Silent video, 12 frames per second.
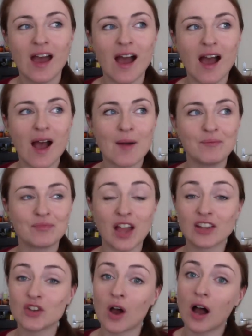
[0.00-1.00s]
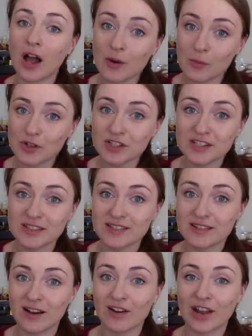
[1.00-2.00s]
And so I wanted to
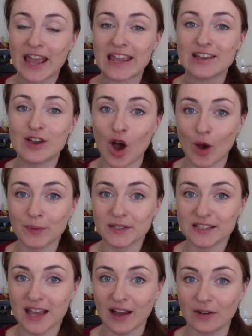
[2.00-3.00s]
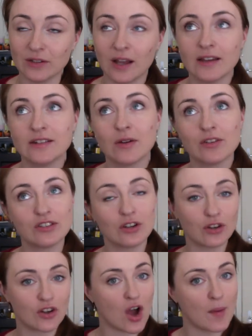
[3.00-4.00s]
start a garment KAL. I know there's a
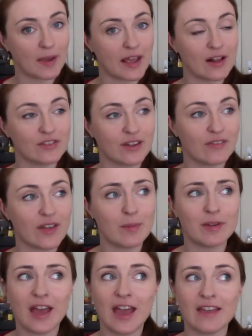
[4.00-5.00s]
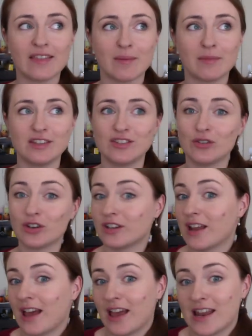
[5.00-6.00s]
lot of garment KALs out there, but hey, that means you can
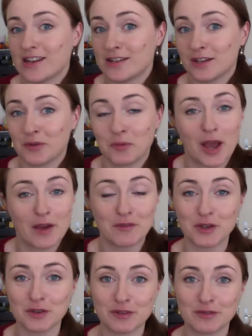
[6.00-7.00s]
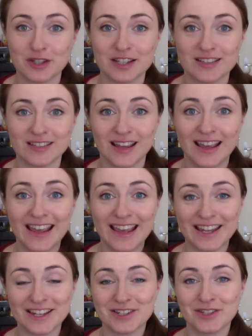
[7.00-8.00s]
enter whatever unit for this
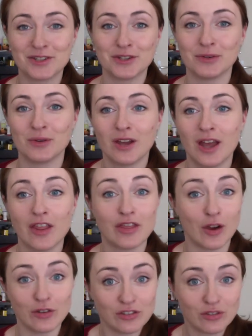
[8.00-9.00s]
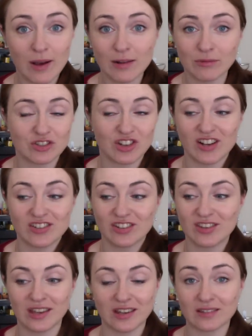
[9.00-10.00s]
into those as well, which I just
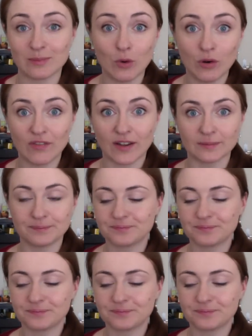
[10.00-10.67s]
think is more fun.